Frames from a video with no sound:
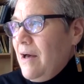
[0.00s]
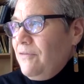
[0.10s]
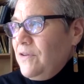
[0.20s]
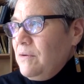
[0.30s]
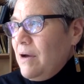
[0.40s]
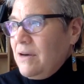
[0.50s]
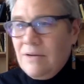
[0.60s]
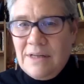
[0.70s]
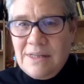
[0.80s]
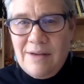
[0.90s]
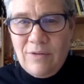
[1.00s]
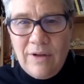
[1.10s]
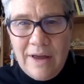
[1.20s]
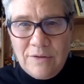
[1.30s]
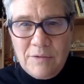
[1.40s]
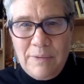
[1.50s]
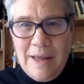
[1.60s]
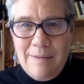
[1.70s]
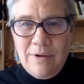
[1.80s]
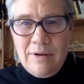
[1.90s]
a few hundred to several hundred
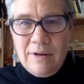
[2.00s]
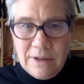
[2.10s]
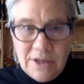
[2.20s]
people